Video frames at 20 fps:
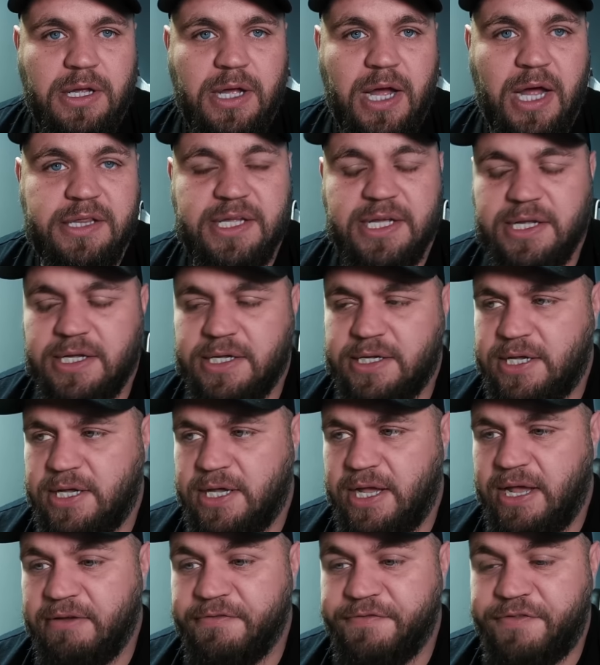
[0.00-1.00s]
I
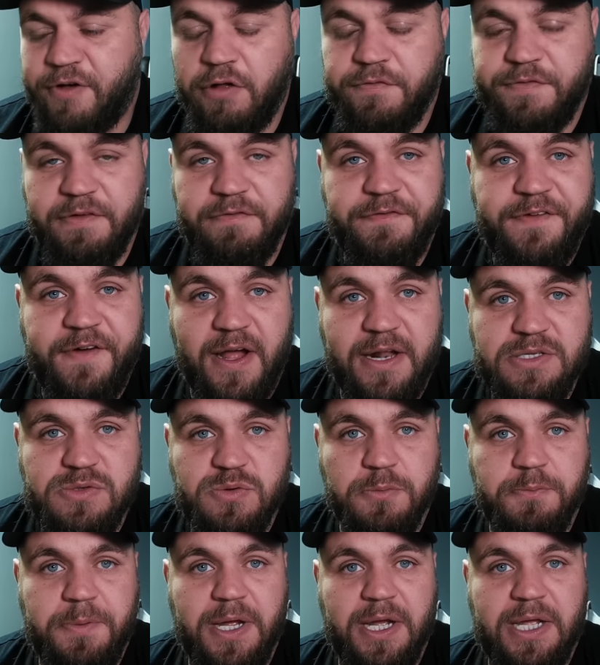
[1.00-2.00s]
think involving fans
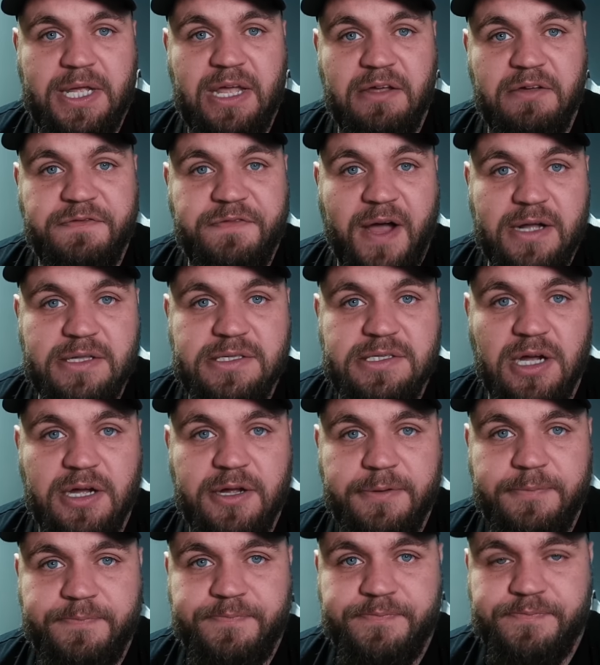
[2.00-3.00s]
would be a key factor.
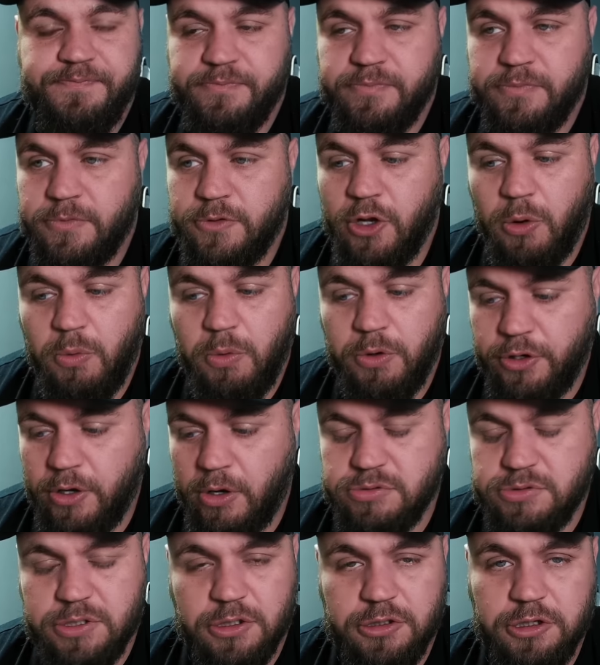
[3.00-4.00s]
No one
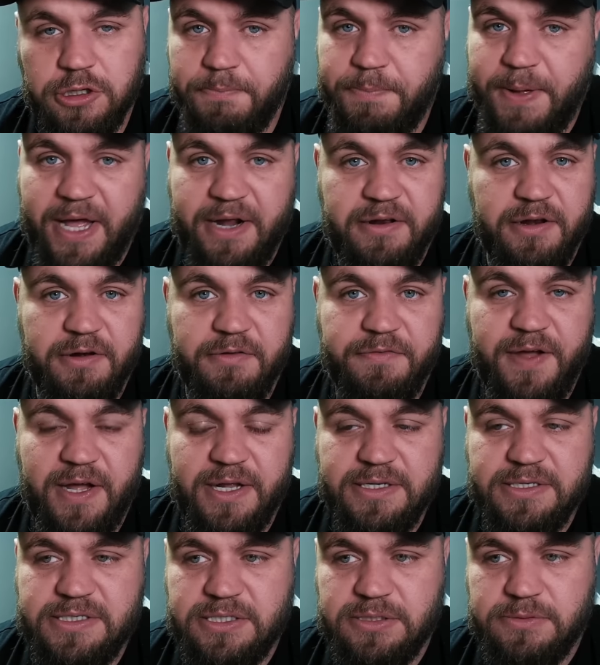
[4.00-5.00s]
knows the club better than the
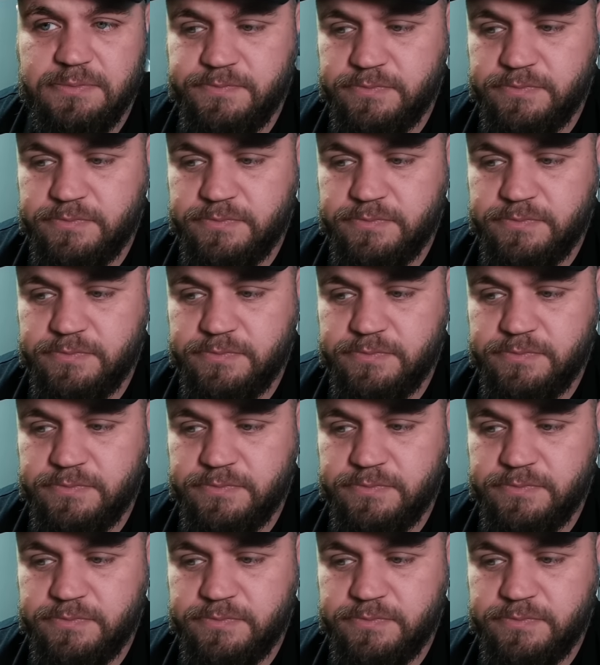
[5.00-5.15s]
fans.